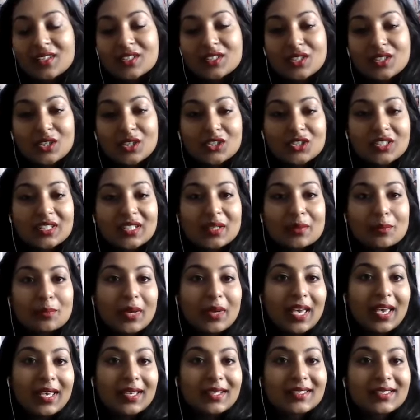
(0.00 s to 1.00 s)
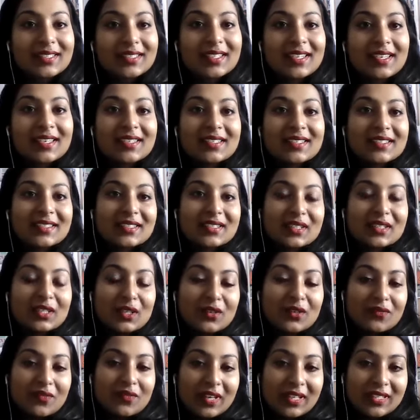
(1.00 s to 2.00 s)
social impact is
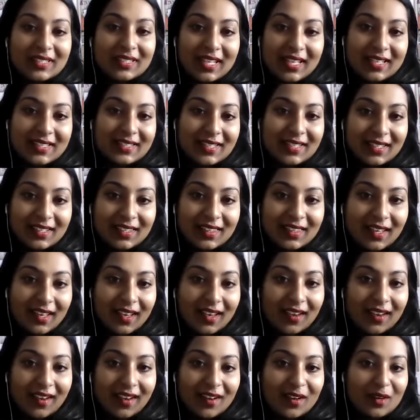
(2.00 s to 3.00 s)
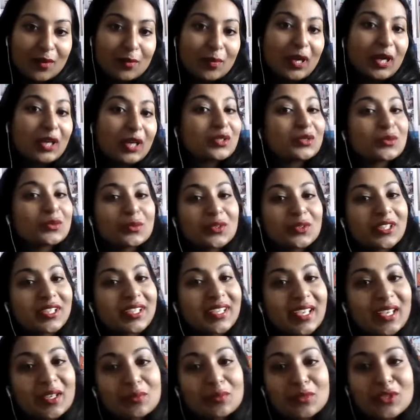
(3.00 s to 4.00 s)
the fantastic thing about
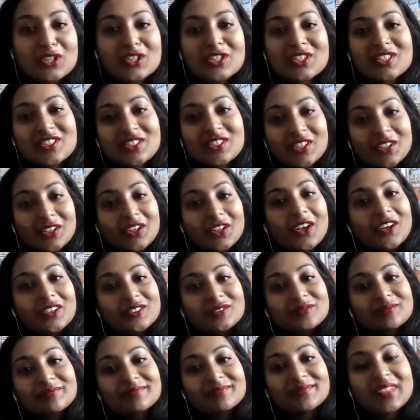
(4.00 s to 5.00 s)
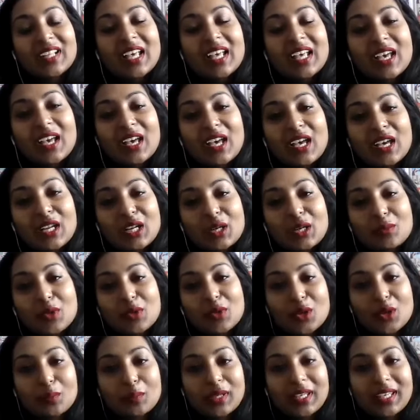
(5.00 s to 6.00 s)
working at Merchants on Long. And I'm
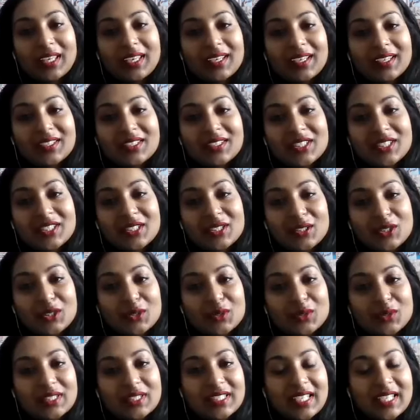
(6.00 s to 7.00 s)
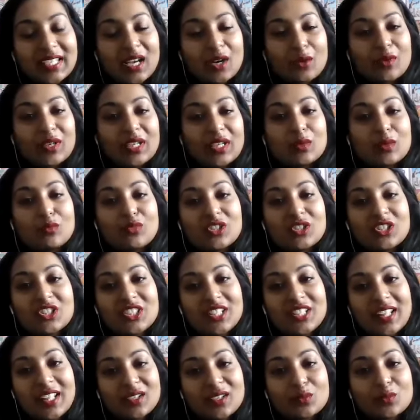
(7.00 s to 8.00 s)
hoping to see how we can bridge
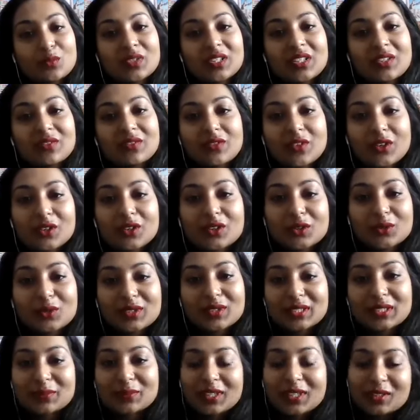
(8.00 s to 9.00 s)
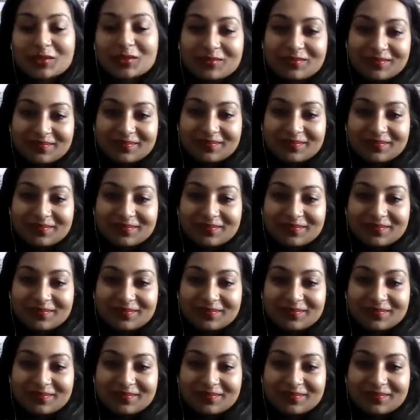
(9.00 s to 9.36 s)
that with the Folklore as well.